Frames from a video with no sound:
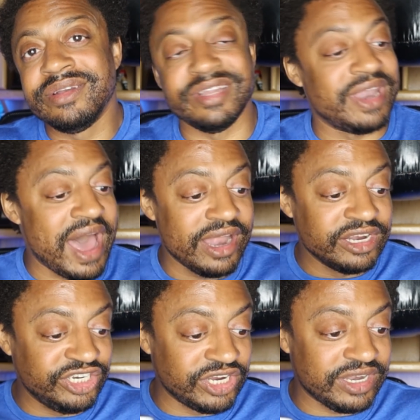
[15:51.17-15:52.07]
to
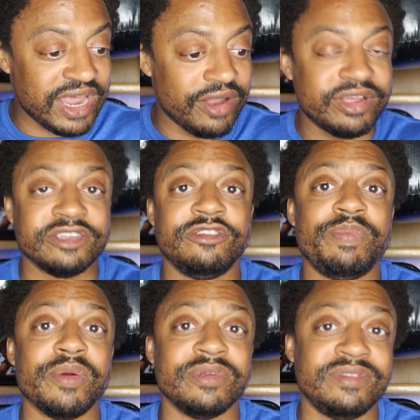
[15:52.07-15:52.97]
not shut down the
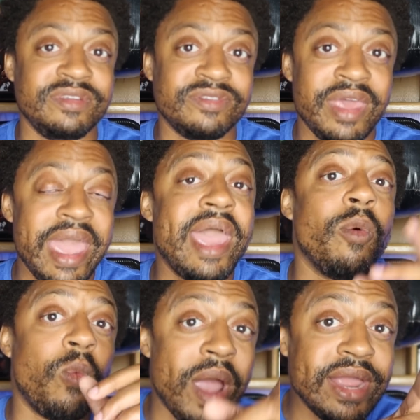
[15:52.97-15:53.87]
conspiracies
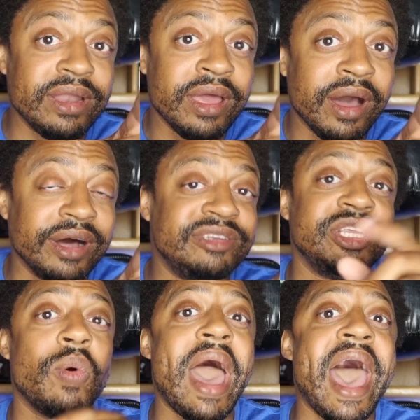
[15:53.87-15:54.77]
and wait
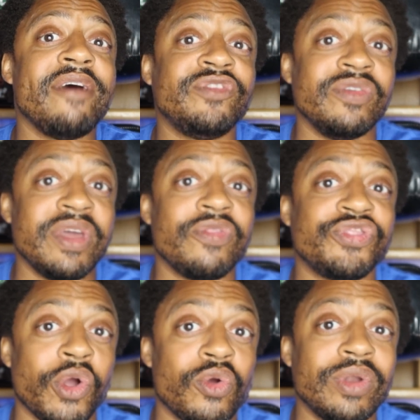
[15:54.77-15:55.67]
until after their
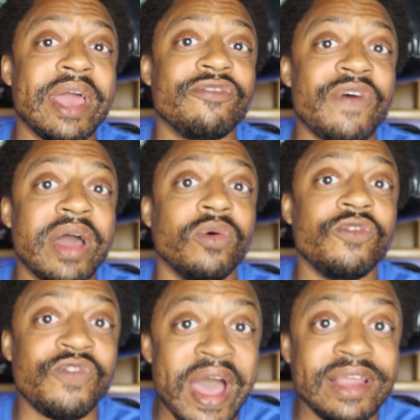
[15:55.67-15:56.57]
third and final
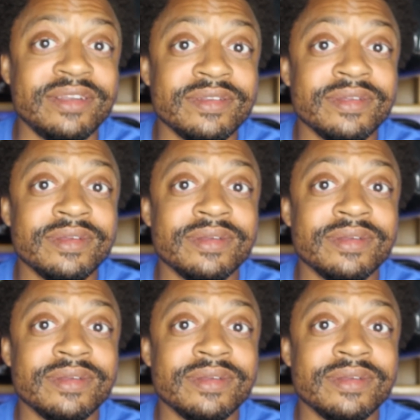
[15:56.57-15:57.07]
fight.